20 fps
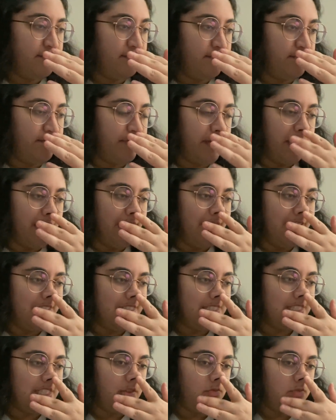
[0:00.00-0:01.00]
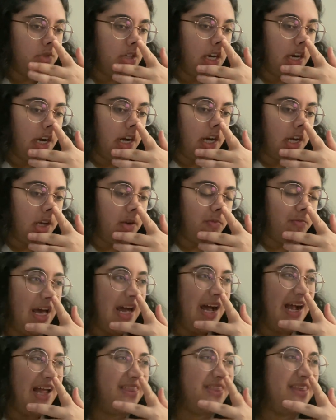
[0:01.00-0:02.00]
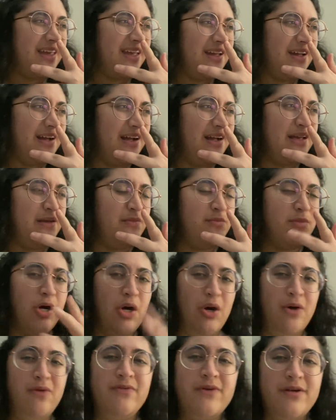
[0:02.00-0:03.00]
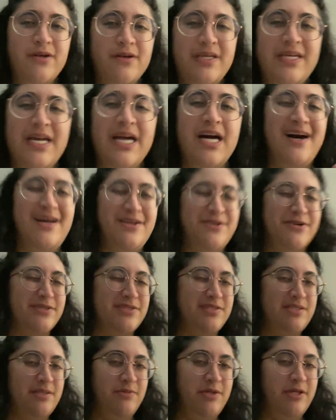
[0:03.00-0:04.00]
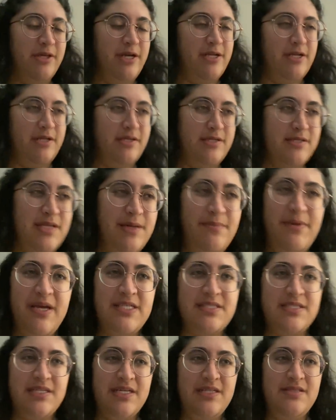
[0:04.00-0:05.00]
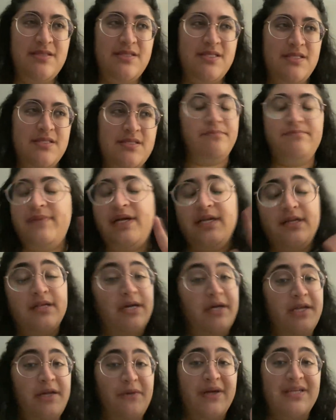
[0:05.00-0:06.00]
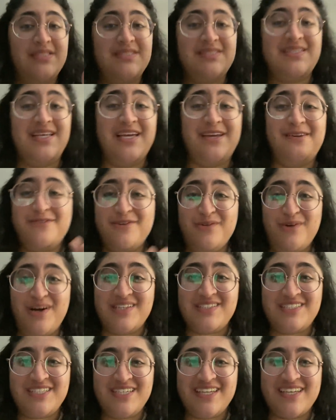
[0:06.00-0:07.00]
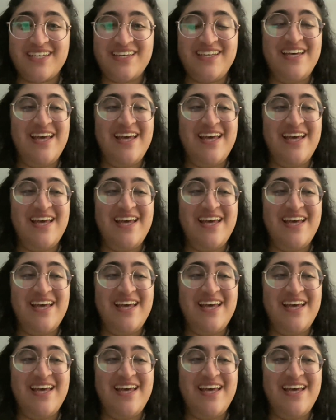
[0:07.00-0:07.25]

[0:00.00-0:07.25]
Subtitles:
But at the same time, I think I'm over yet understimulated. Does that make sense? I don't know. Anyways, thank you for watching.